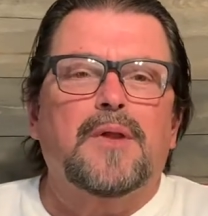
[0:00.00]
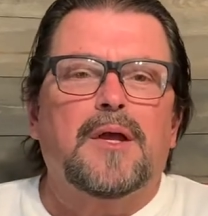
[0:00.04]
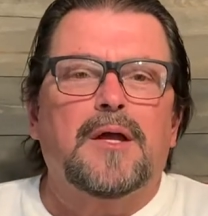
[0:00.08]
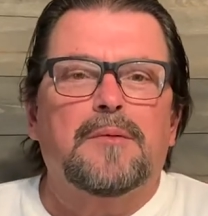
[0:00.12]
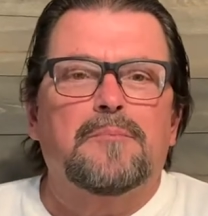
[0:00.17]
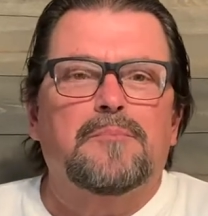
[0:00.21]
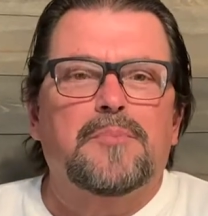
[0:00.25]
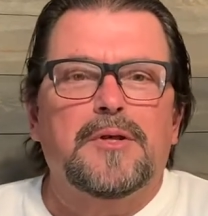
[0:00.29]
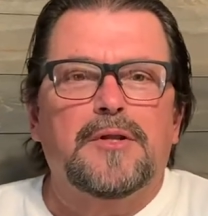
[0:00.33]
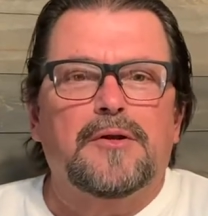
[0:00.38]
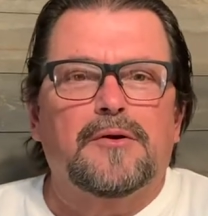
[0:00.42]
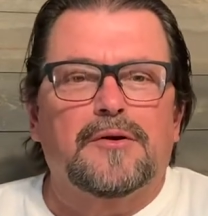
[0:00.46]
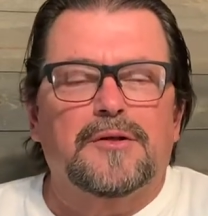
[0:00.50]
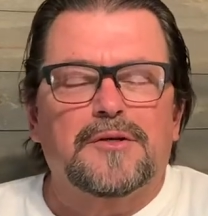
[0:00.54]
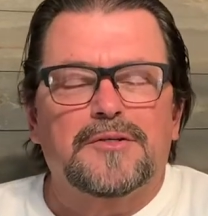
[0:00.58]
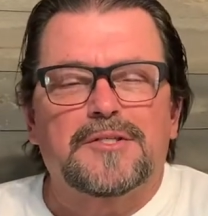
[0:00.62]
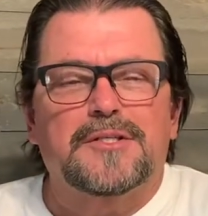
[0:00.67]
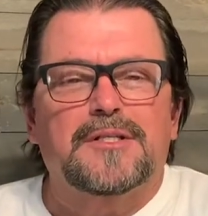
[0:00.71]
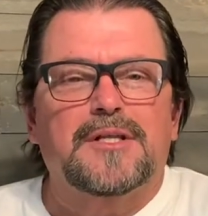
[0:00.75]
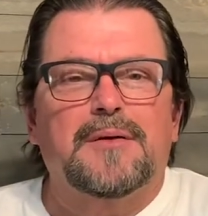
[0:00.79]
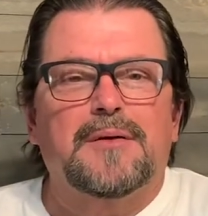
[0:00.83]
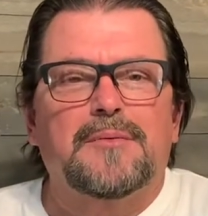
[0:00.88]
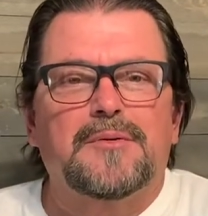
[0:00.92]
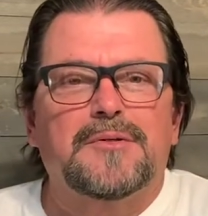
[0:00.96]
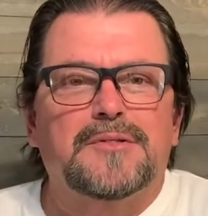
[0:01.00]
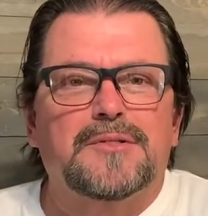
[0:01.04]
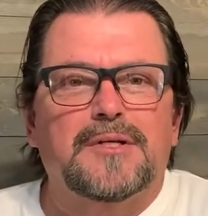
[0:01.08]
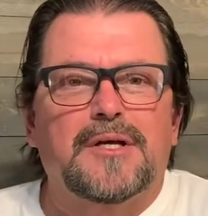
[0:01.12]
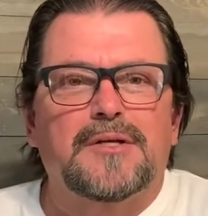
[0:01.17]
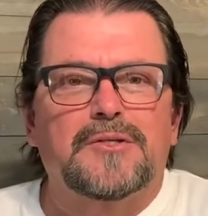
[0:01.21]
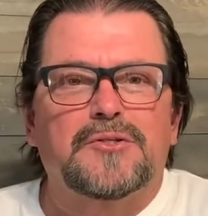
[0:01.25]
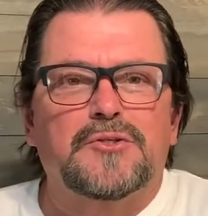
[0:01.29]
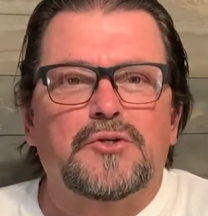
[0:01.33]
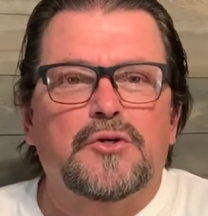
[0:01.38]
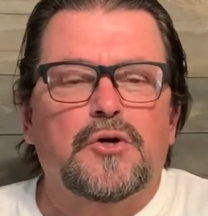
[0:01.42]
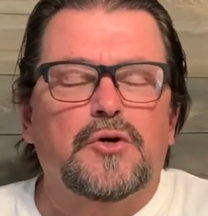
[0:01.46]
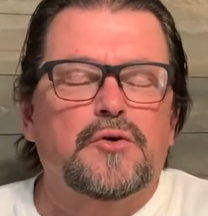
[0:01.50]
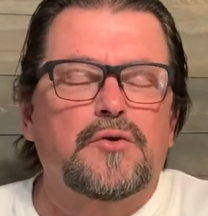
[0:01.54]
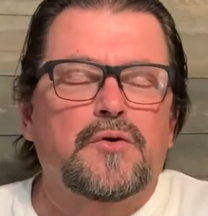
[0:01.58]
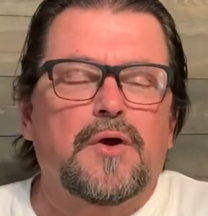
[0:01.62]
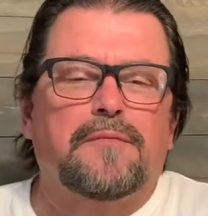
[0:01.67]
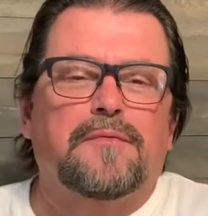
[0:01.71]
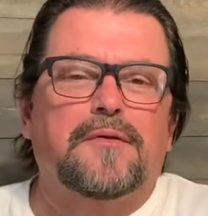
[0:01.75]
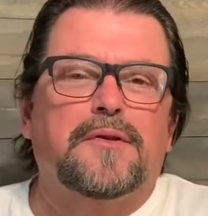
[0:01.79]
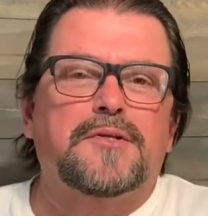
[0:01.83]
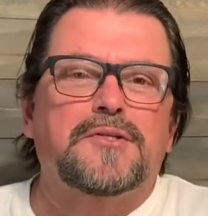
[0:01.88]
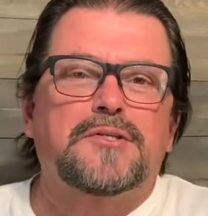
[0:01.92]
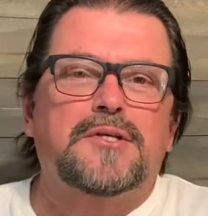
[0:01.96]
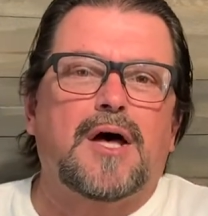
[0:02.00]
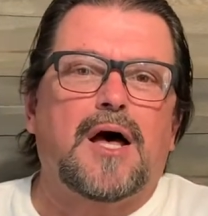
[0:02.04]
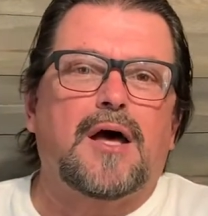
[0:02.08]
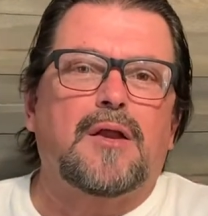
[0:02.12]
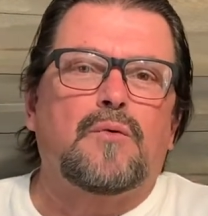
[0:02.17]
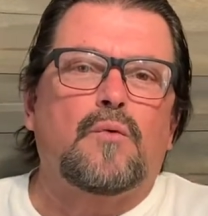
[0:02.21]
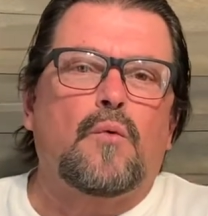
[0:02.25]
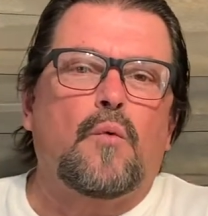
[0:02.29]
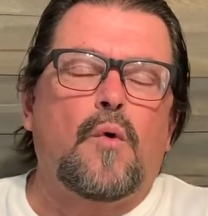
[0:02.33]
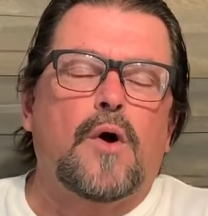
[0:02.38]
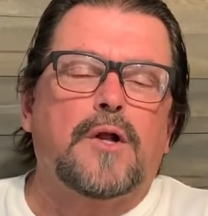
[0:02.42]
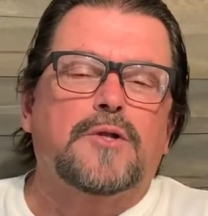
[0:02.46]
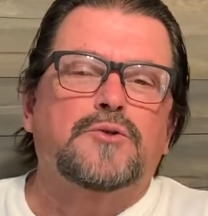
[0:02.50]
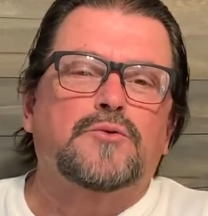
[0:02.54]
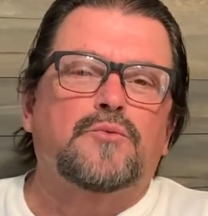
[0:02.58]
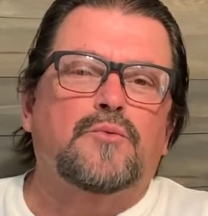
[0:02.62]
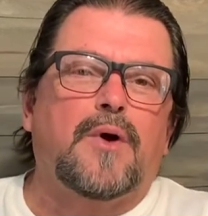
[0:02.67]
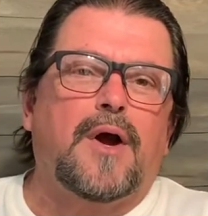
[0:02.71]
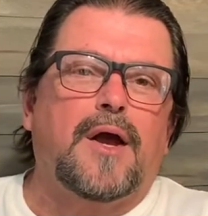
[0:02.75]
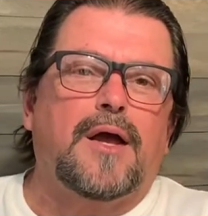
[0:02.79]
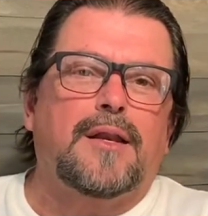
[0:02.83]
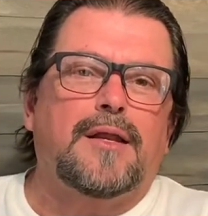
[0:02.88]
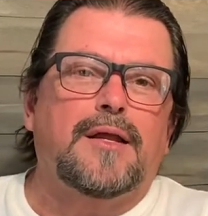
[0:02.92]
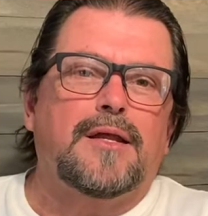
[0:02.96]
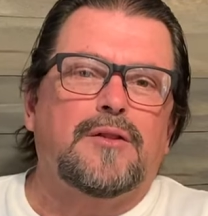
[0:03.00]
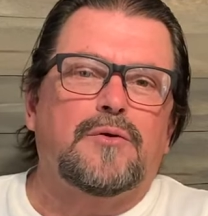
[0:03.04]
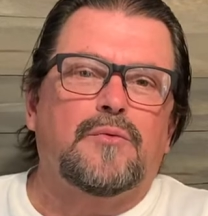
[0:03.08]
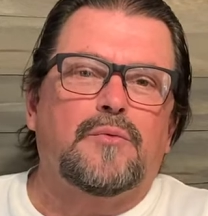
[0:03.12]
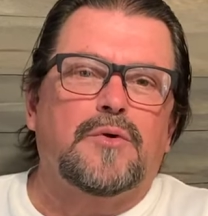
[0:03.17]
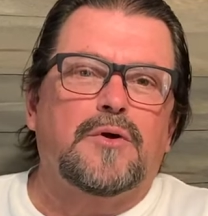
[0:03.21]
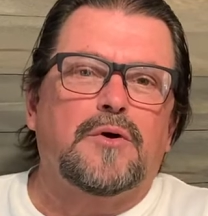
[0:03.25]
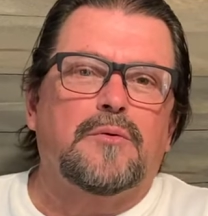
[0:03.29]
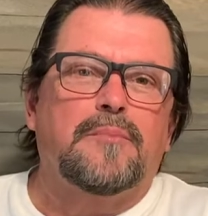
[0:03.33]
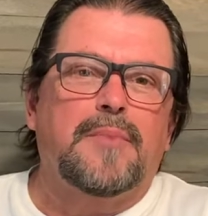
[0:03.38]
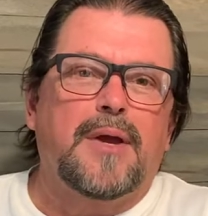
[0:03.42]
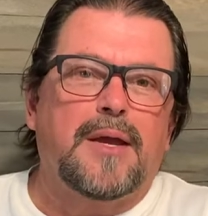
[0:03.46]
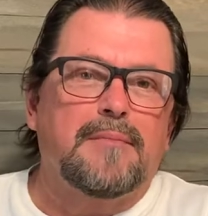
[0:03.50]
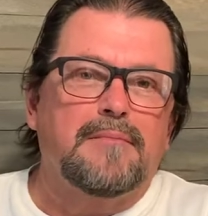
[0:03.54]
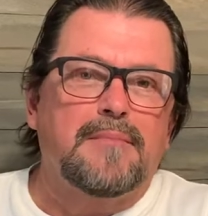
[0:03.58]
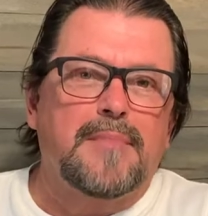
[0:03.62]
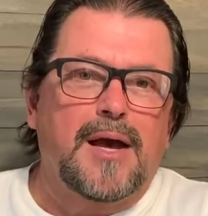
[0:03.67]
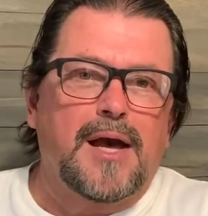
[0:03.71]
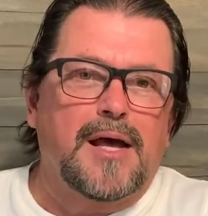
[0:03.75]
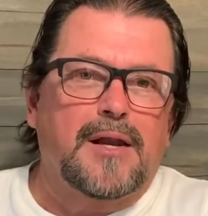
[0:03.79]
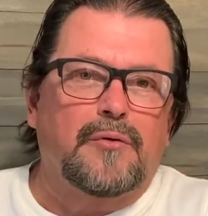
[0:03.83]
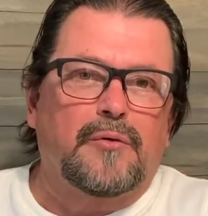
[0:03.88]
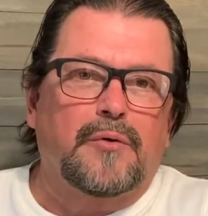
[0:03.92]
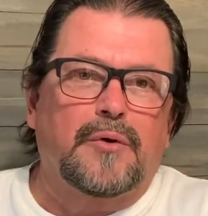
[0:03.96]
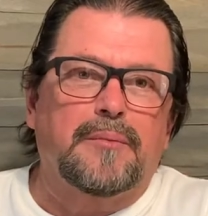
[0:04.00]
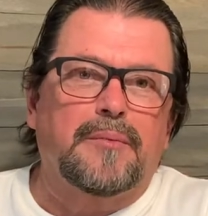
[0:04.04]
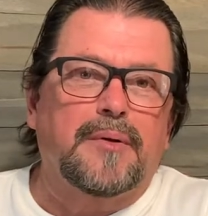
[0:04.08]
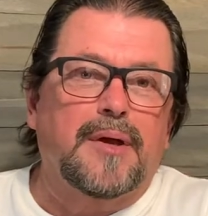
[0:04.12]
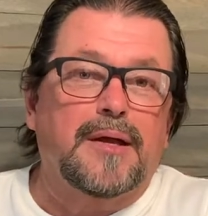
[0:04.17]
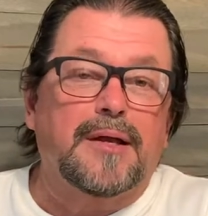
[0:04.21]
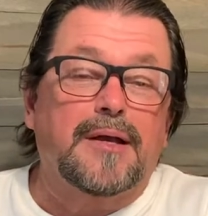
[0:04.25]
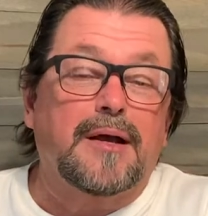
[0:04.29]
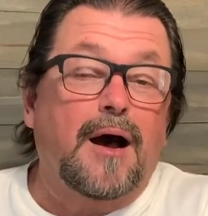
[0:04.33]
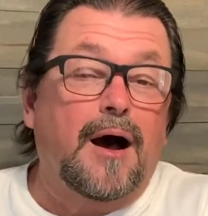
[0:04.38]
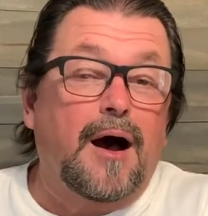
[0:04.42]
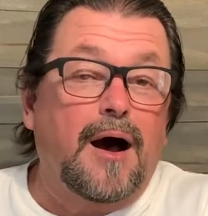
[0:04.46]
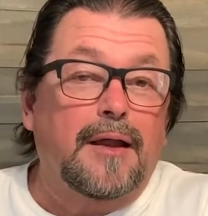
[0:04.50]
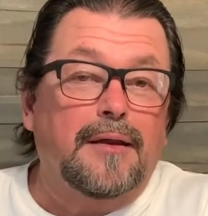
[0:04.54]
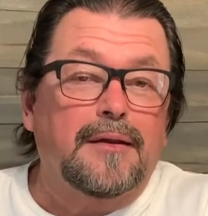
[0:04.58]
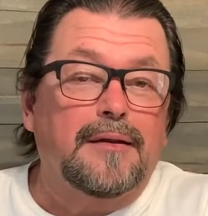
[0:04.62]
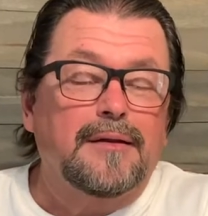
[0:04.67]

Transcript: And Peter looks at them and says, you have to decide what's right. Either we obey man or we obey God.